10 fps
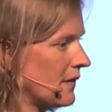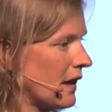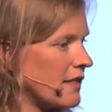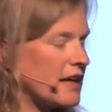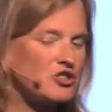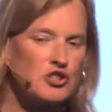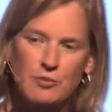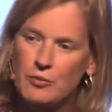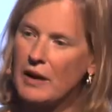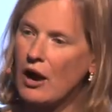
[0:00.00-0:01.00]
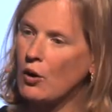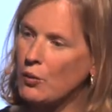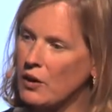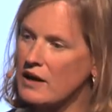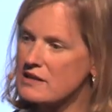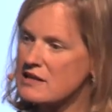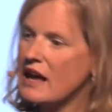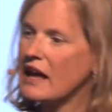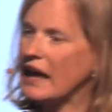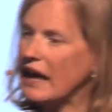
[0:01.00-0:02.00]
And that superpower was
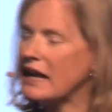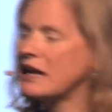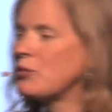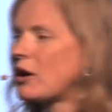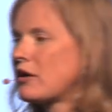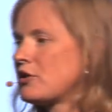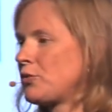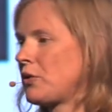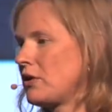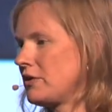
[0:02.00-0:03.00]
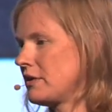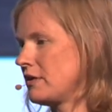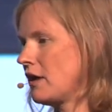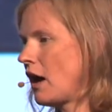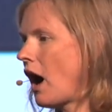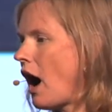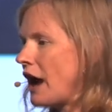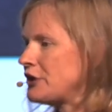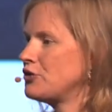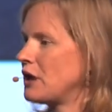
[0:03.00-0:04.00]
anywhere in the world,
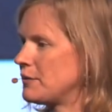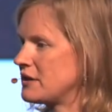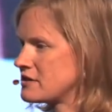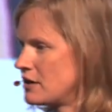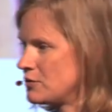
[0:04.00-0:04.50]
I knew how my son